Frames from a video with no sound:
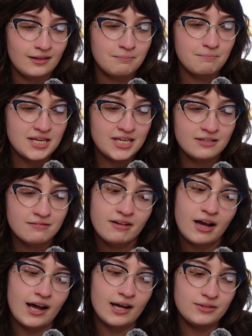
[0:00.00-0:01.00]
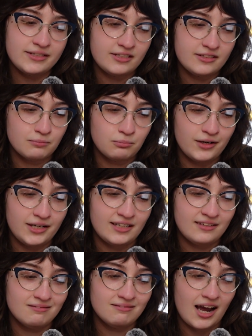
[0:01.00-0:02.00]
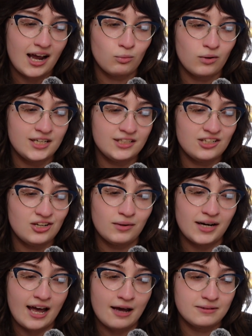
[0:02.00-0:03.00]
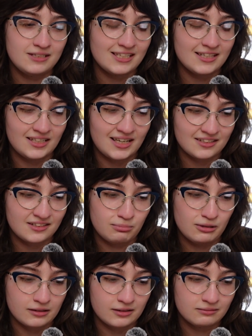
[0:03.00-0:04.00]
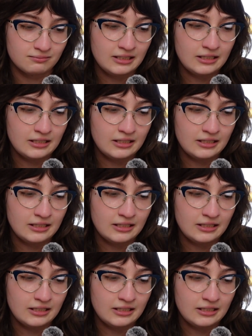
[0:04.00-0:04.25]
Me, I was disappointed. I wanted to know what happened in the next book.